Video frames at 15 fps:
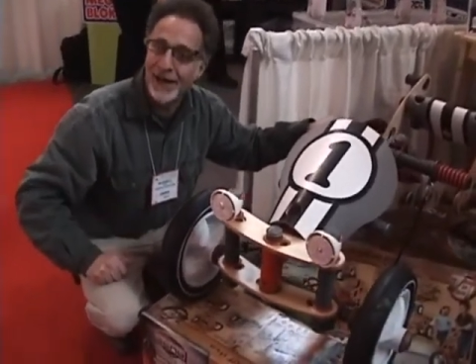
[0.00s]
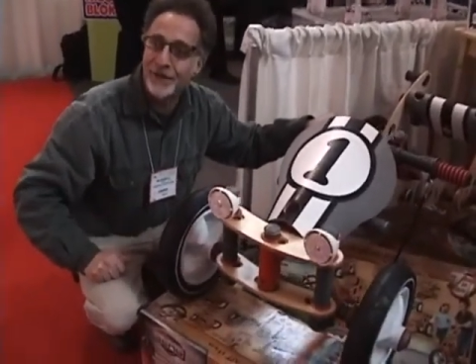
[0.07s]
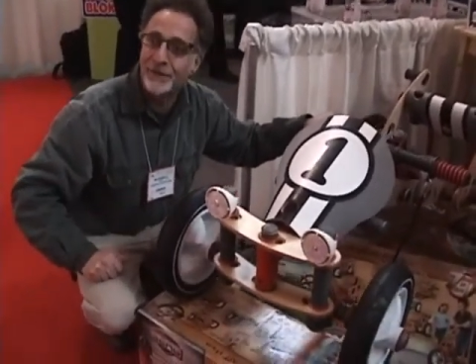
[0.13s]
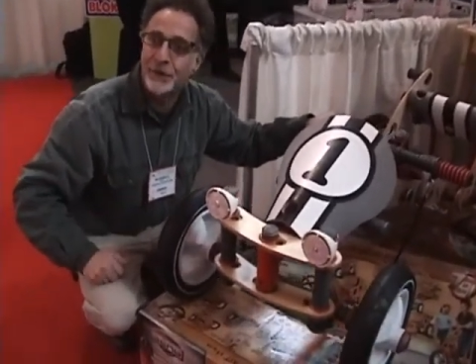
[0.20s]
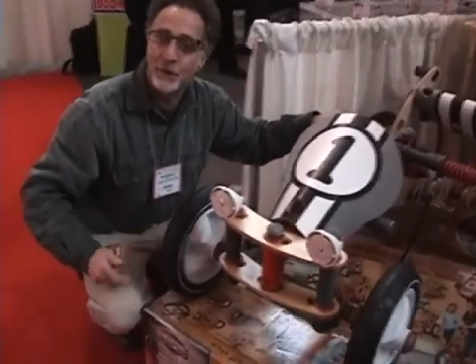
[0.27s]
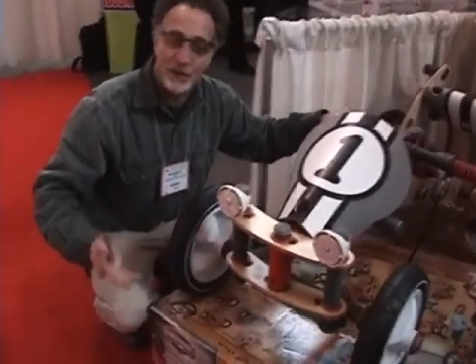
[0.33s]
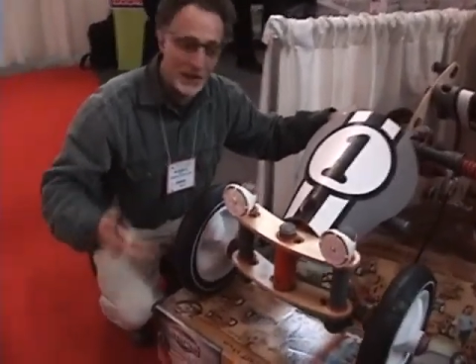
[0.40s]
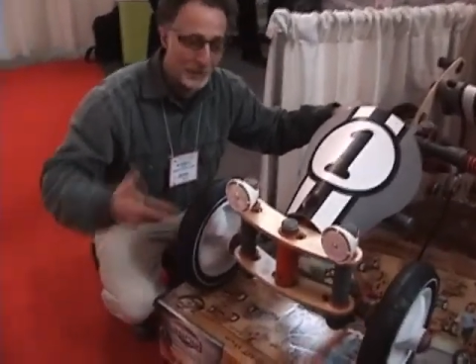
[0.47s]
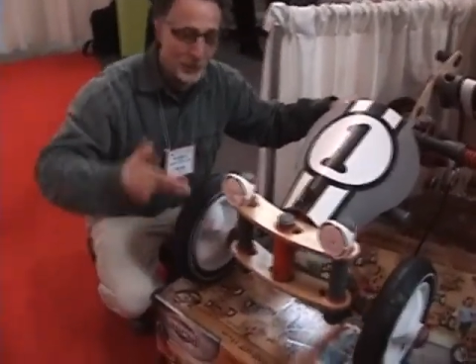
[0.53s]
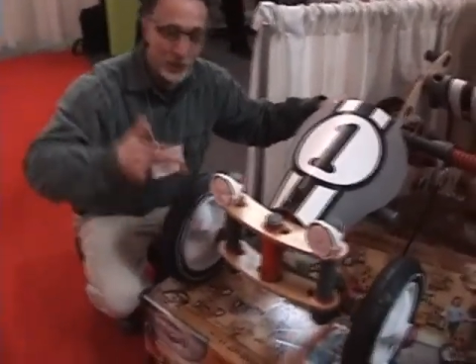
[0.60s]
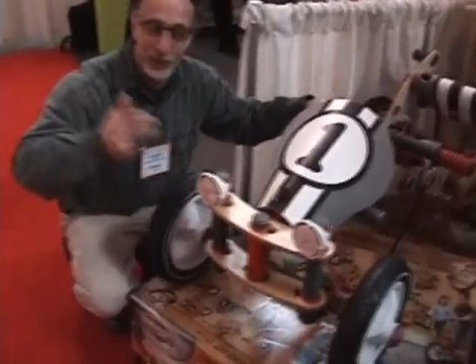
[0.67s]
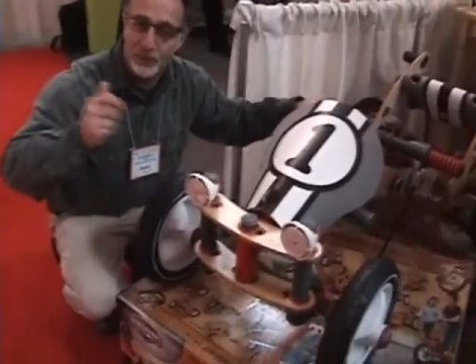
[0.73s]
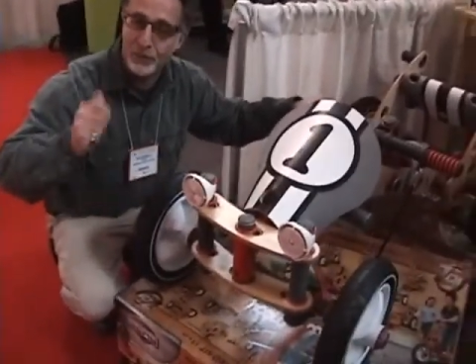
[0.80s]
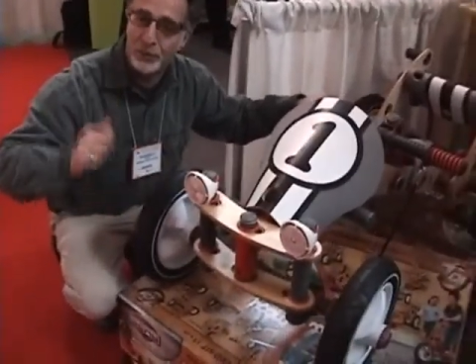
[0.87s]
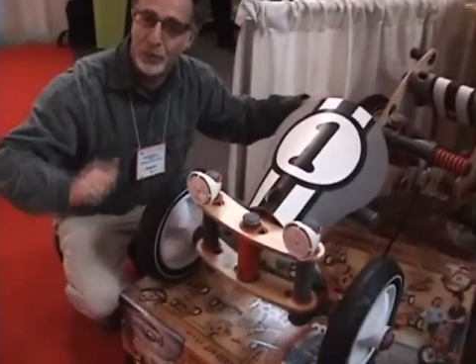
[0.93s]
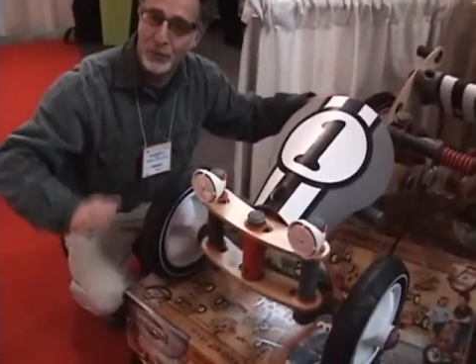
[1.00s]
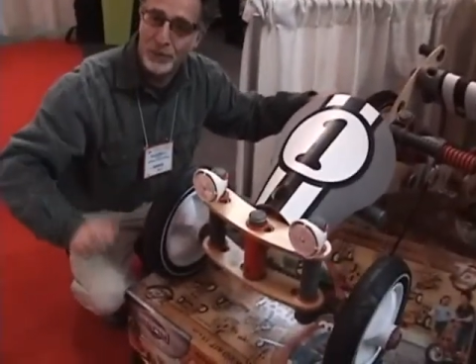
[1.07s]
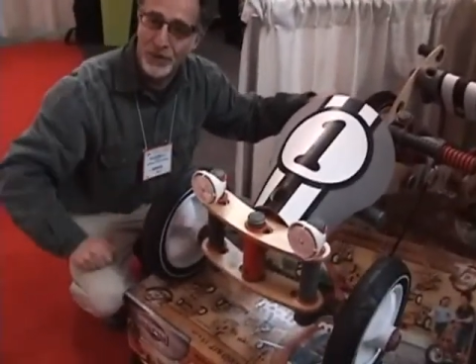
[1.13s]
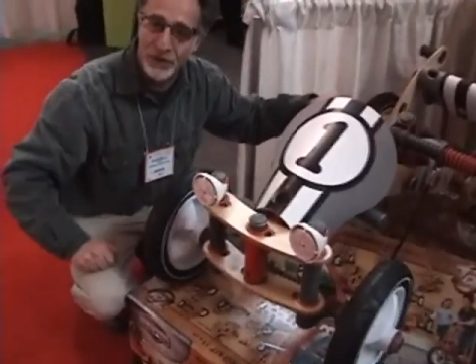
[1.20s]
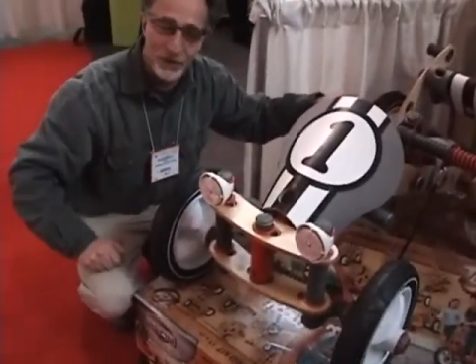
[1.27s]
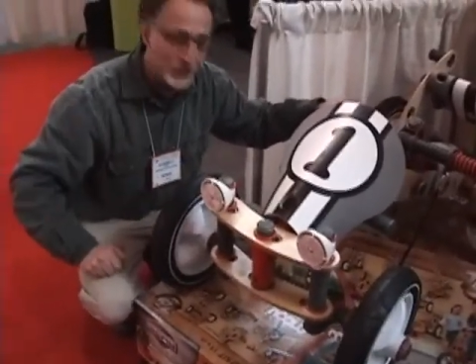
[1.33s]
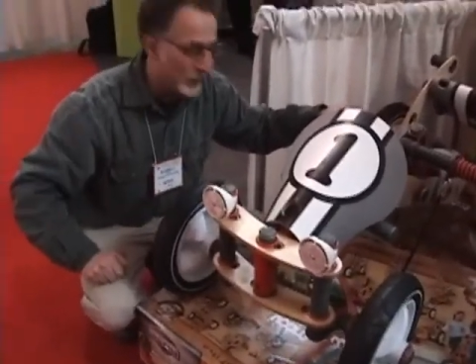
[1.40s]
and get more involved
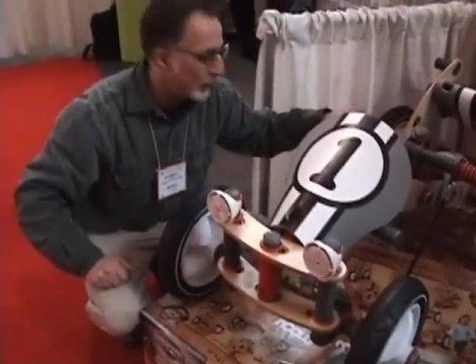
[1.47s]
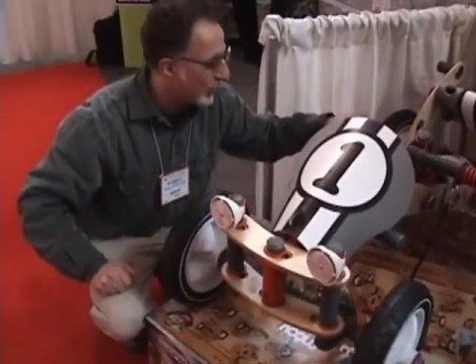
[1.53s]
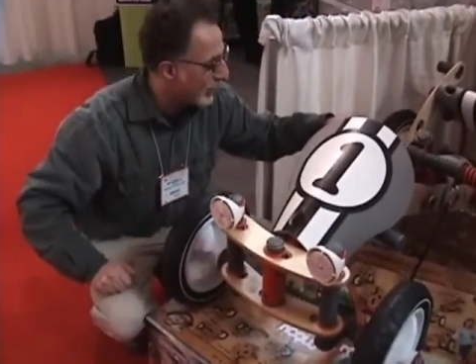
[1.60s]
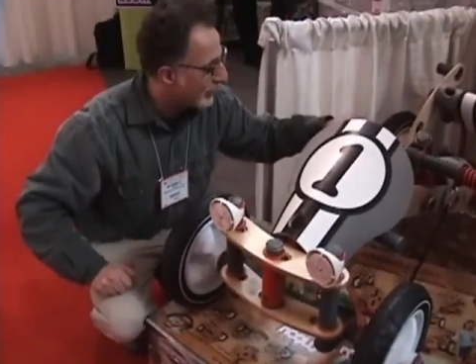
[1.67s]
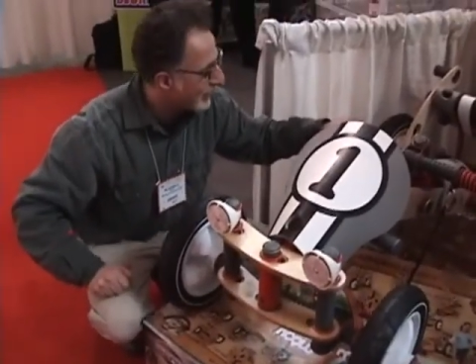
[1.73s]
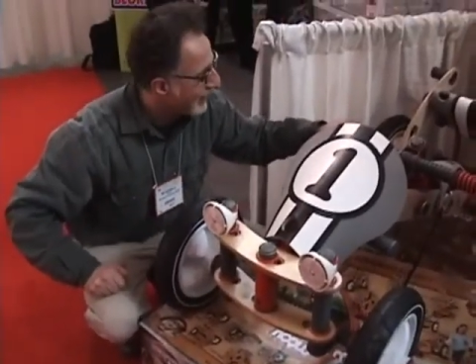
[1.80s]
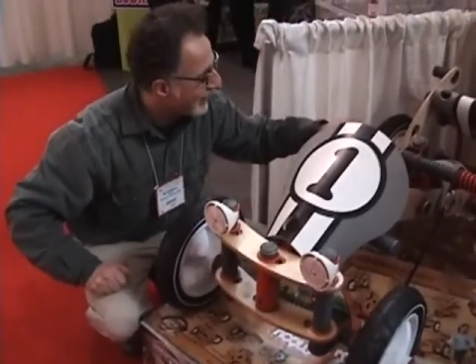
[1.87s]
with this toy.